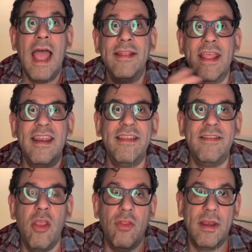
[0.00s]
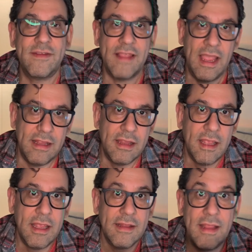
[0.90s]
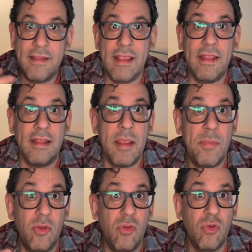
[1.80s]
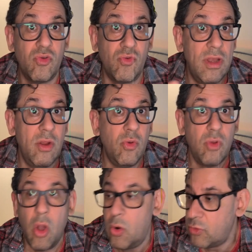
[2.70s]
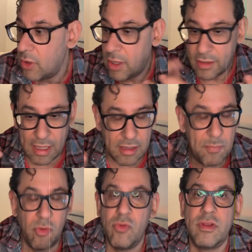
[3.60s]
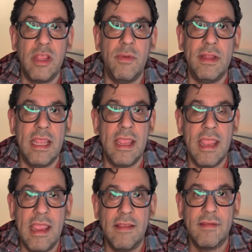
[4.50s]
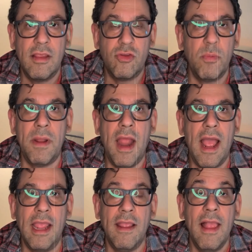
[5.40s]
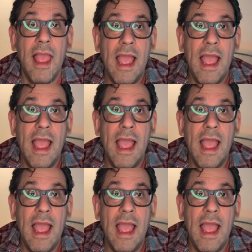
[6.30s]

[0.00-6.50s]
And there is the other side. They said that they produce really good code, that the productivity is super high,